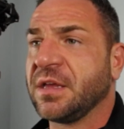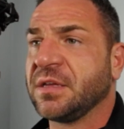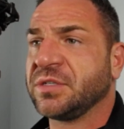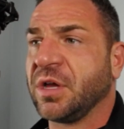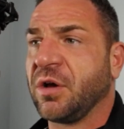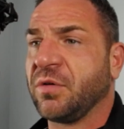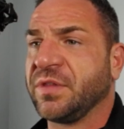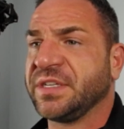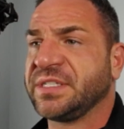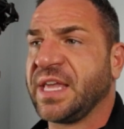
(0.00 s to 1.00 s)
So
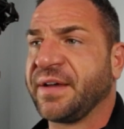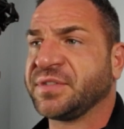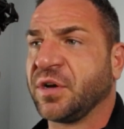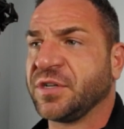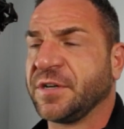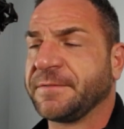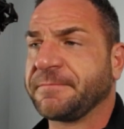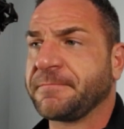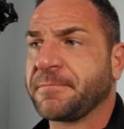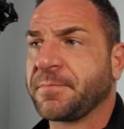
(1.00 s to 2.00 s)
this staff sergeant
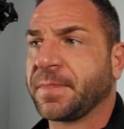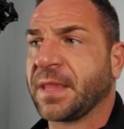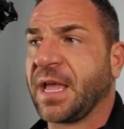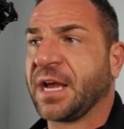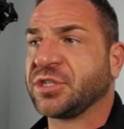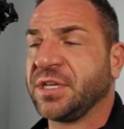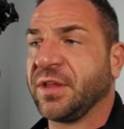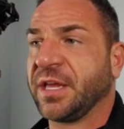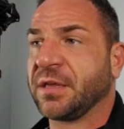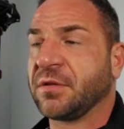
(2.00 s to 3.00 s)
actually
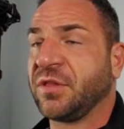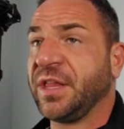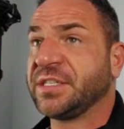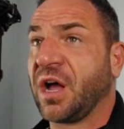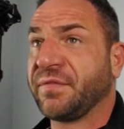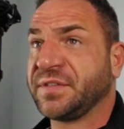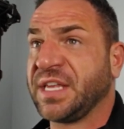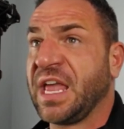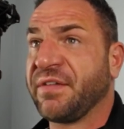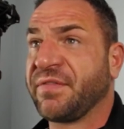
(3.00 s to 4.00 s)
like clicks off
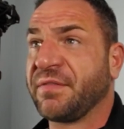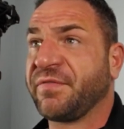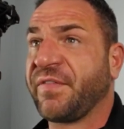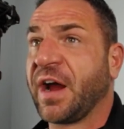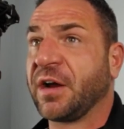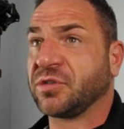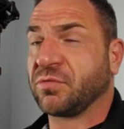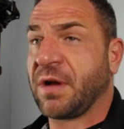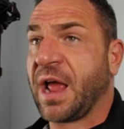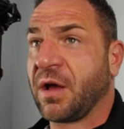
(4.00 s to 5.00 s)
safe and fires a
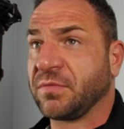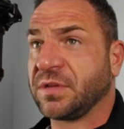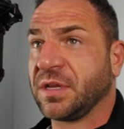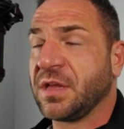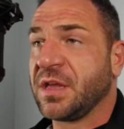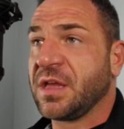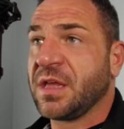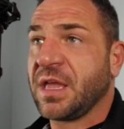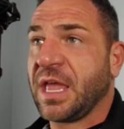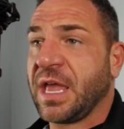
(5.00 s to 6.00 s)
round,
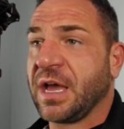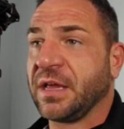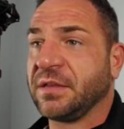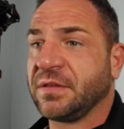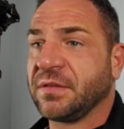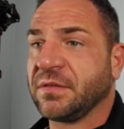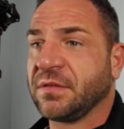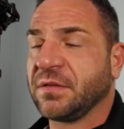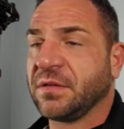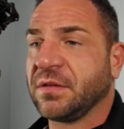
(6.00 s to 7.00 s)
and
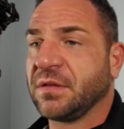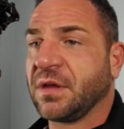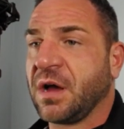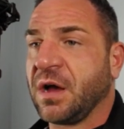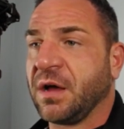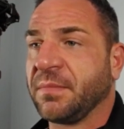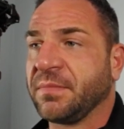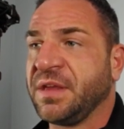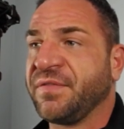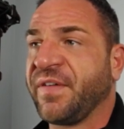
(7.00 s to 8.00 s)

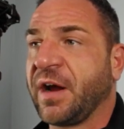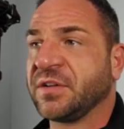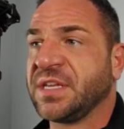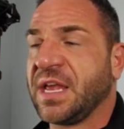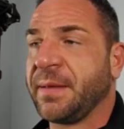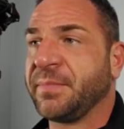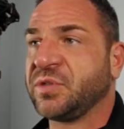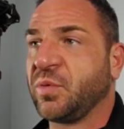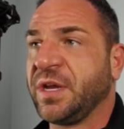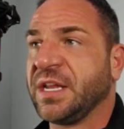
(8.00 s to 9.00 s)
he fires it in
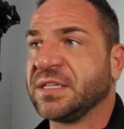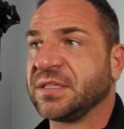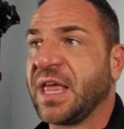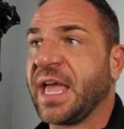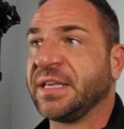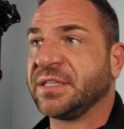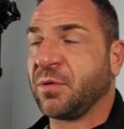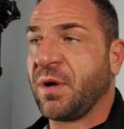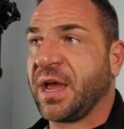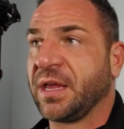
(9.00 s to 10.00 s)
between his legs in a
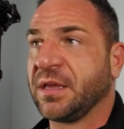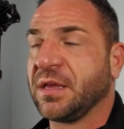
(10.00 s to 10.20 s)
way,